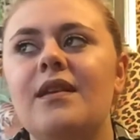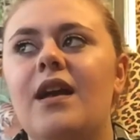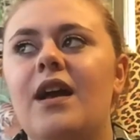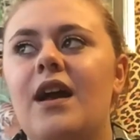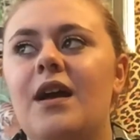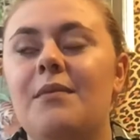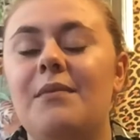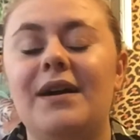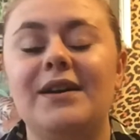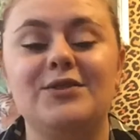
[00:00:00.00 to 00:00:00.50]

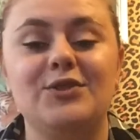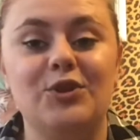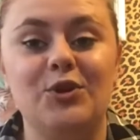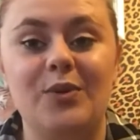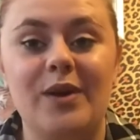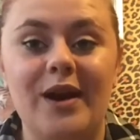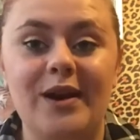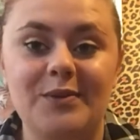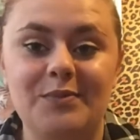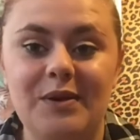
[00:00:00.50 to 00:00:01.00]
Um, I don't know
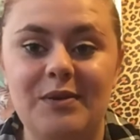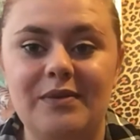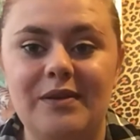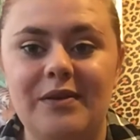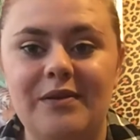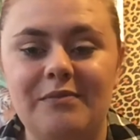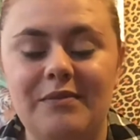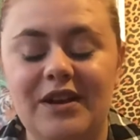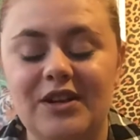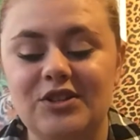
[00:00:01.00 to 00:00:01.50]
where I'd be
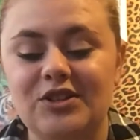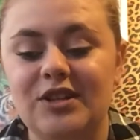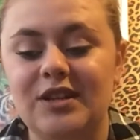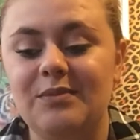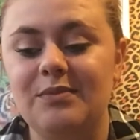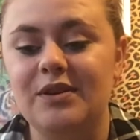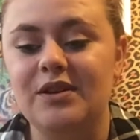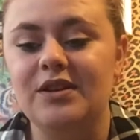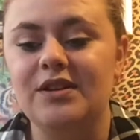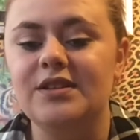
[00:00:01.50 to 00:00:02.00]
without him, actually,
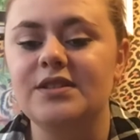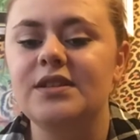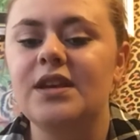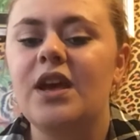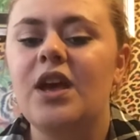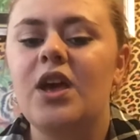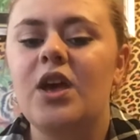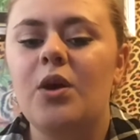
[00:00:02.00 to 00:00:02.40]
because